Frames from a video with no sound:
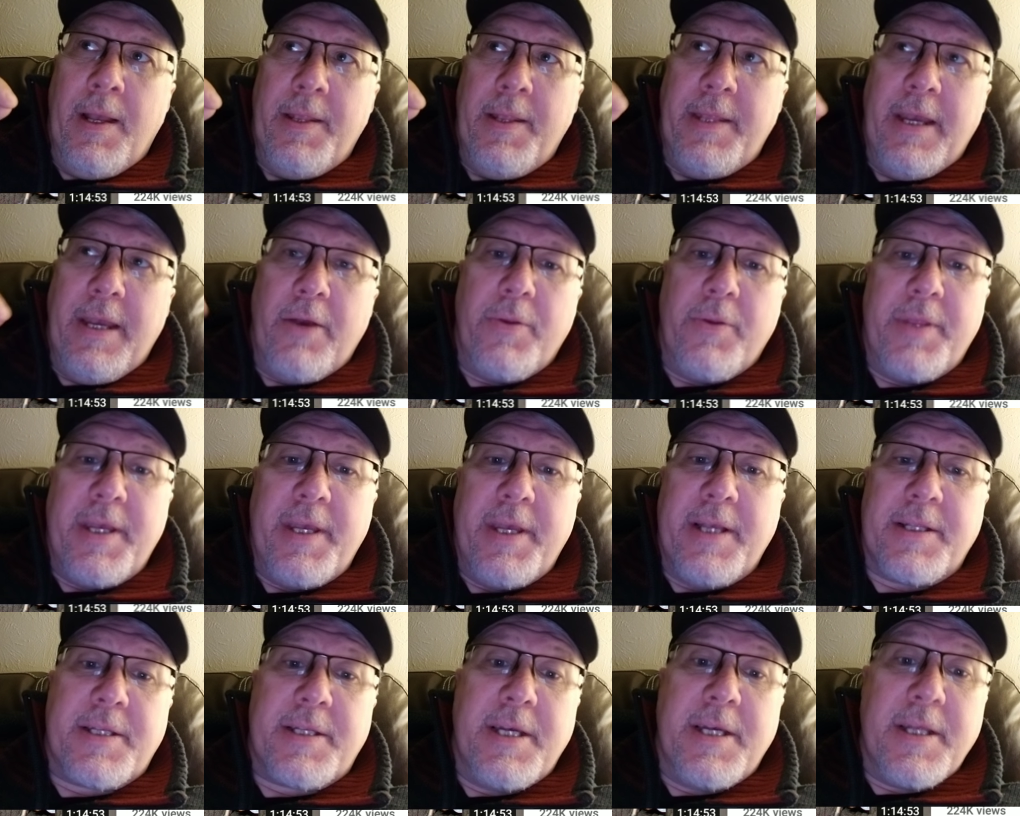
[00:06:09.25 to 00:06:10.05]
They are
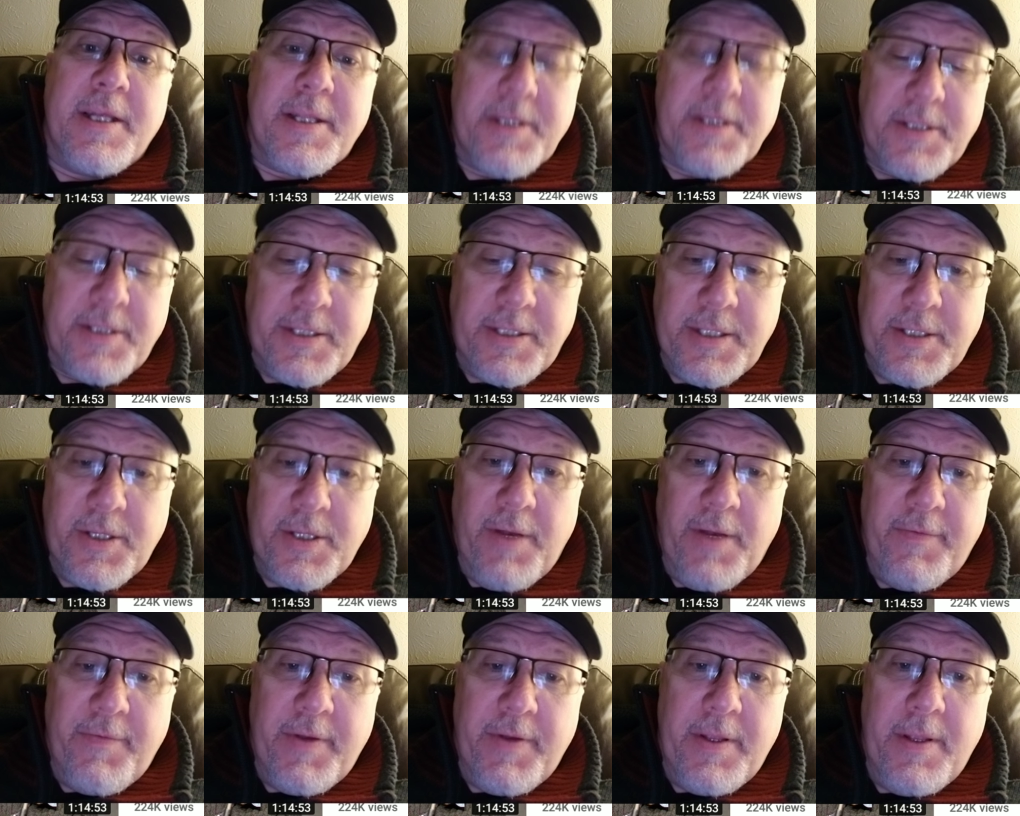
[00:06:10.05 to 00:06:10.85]
the
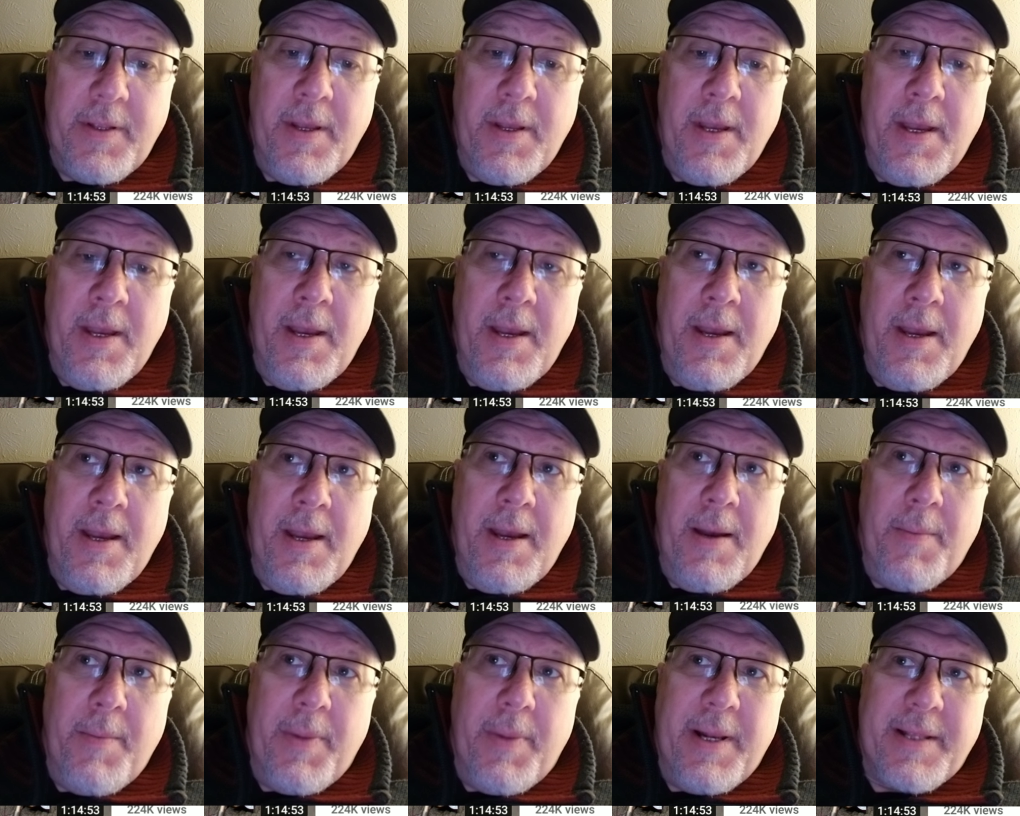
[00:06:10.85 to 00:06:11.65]
antithesis of it,
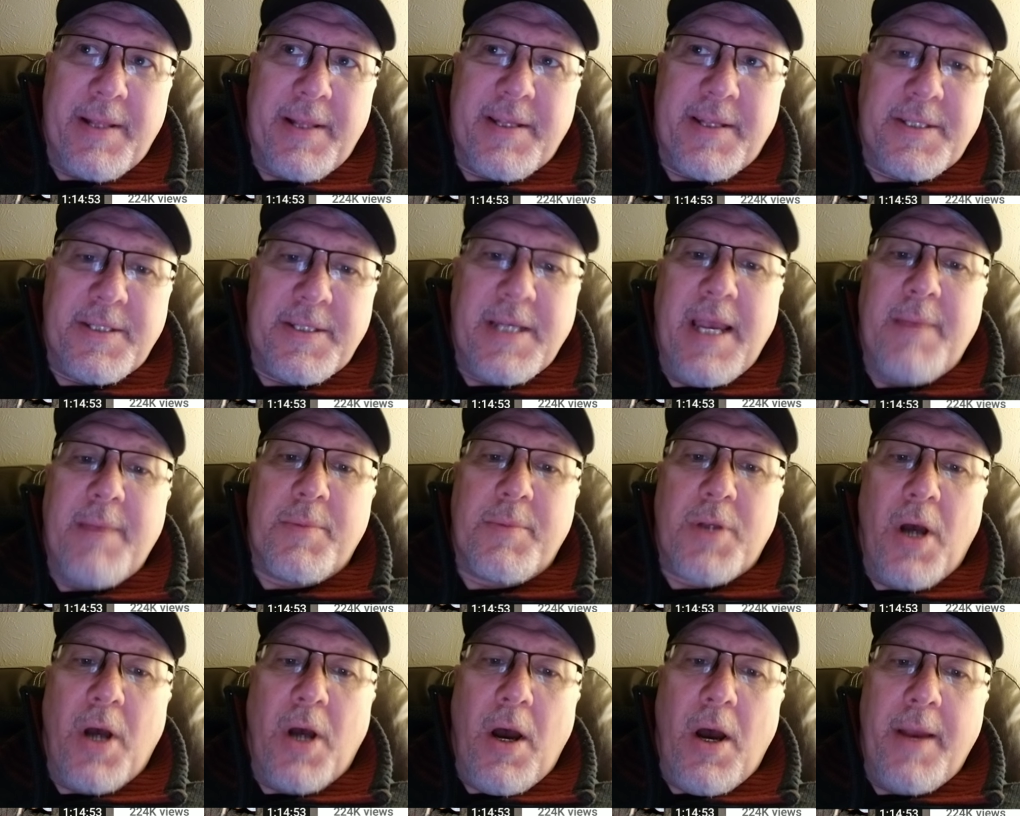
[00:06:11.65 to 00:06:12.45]
but at the
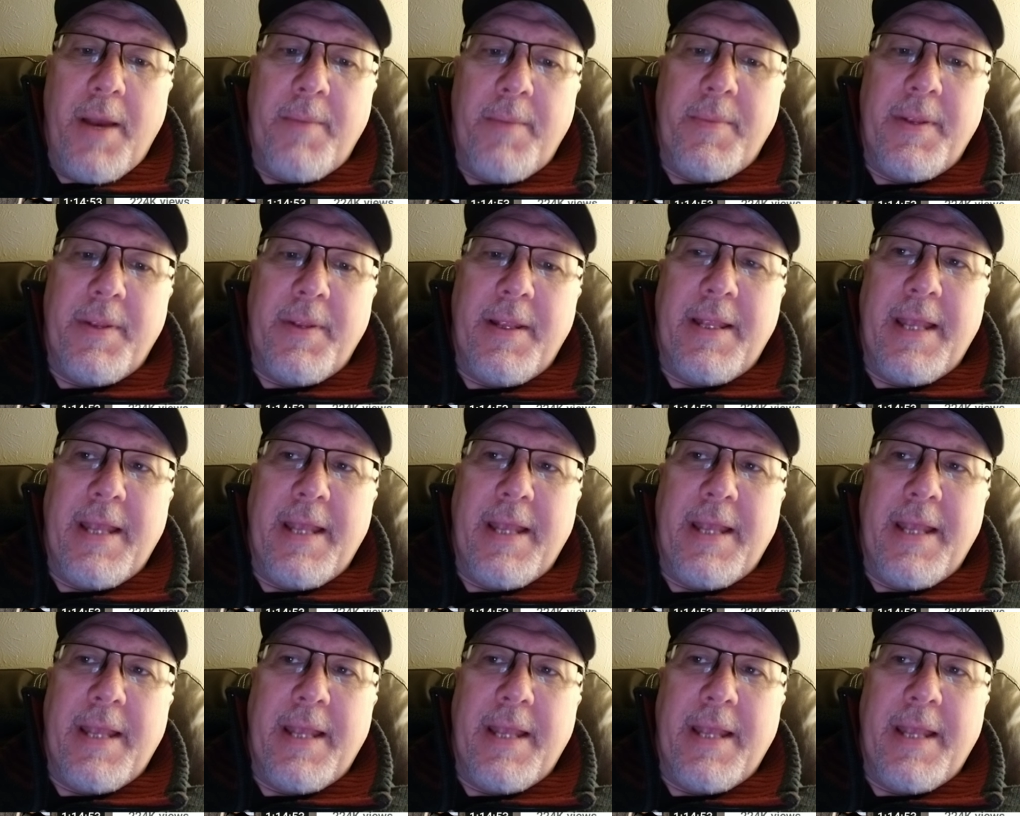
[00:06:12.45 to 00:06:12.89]
same time,